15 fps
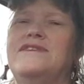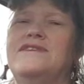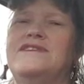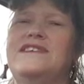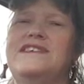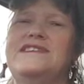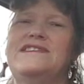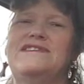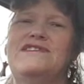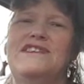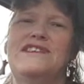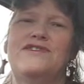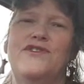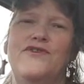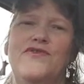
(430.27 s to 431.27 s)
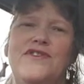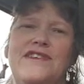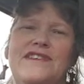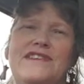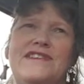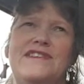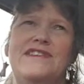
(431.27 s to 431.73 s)
she's
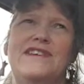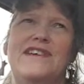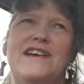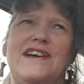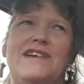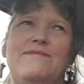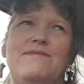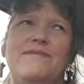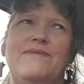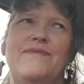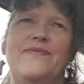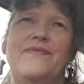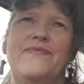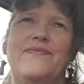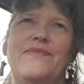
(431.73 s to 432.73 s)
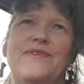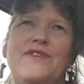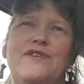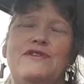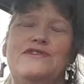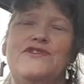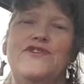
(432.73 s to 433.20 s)
offered
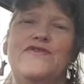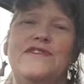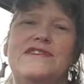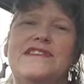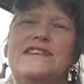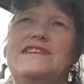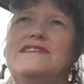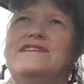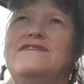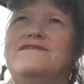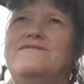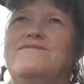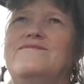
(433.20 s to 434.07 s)
her services